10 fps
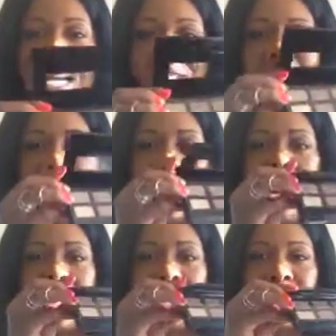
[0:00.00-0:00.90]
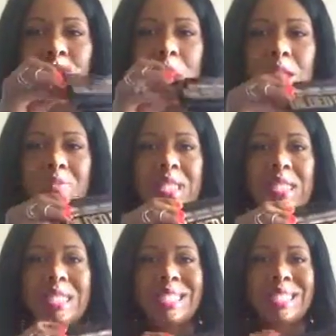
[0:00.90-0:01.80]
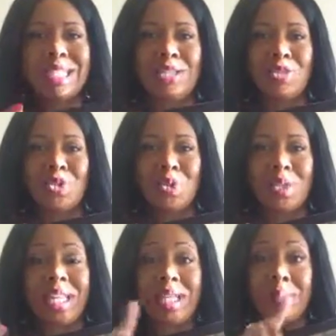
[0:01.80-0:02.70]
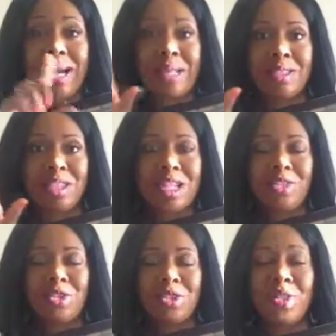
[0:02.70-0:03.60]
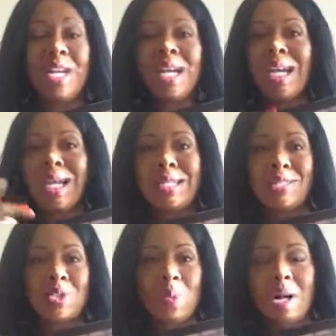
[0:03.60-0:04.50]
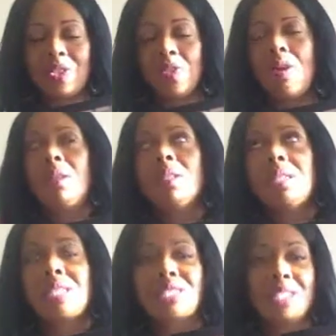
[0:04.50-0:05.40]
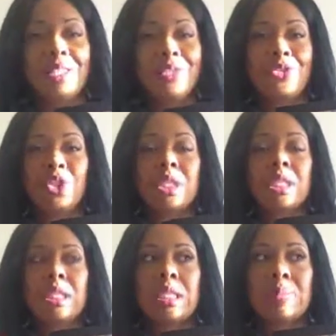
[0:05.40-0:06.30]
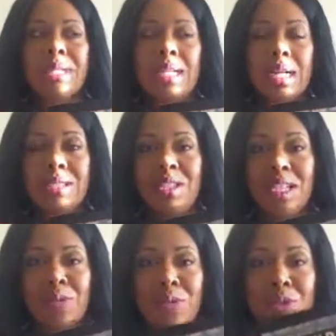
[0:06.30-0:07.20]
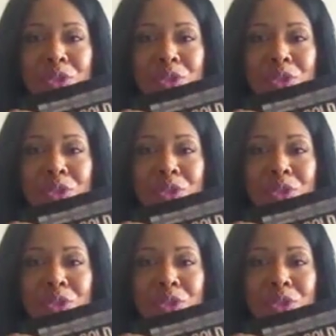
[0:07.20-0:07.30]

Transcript: I swatched all of these in the store. They had a palette tester, and I swatched all of these, and they're just, oh my God, to die for.